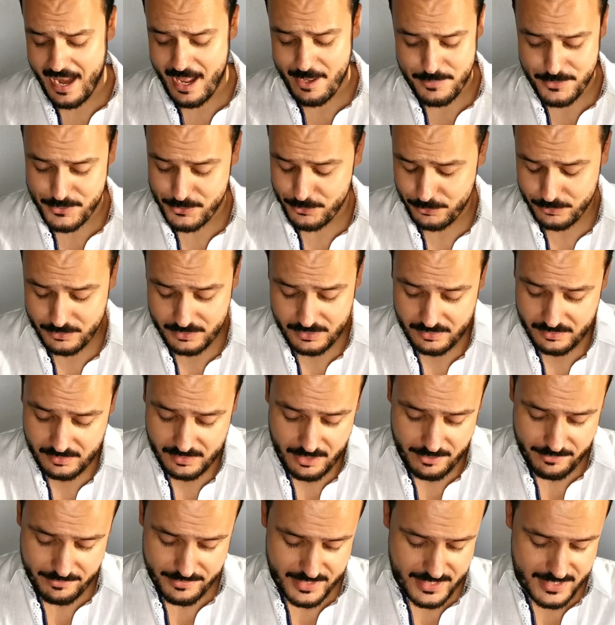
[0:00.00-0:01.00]
I absolutely
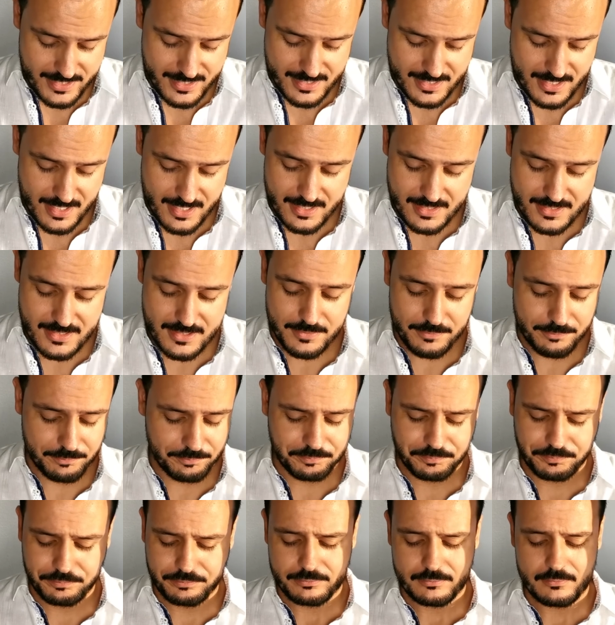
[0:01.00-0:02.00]
love this scent.
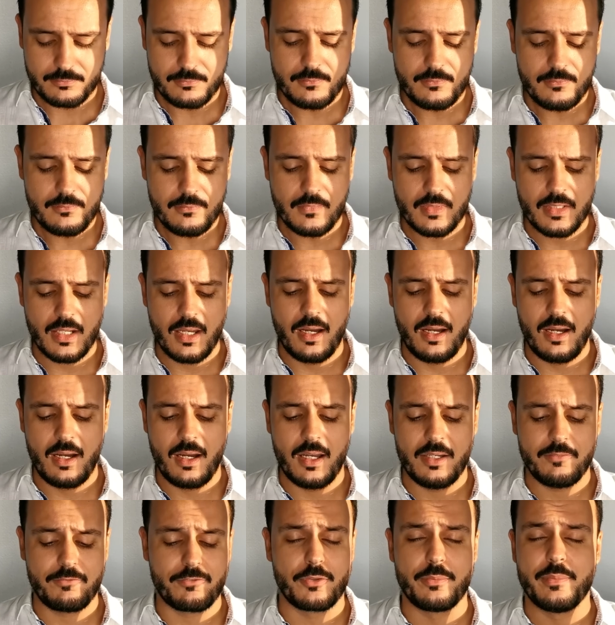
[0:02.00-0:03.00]

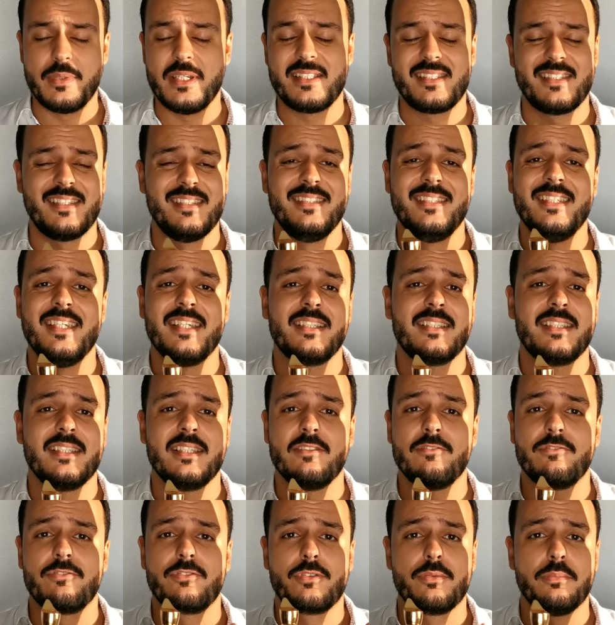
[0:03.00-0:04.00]
Uh, for me, it's addicting.